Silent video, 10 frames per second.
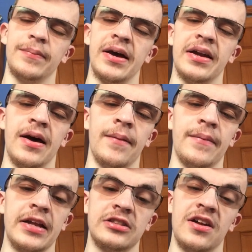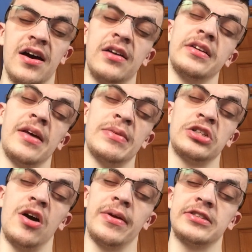But it's not on
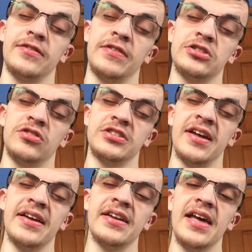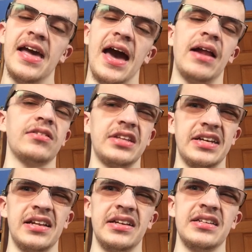Image Comics' official site, I don't
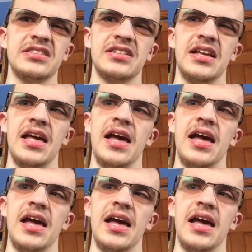think, at least.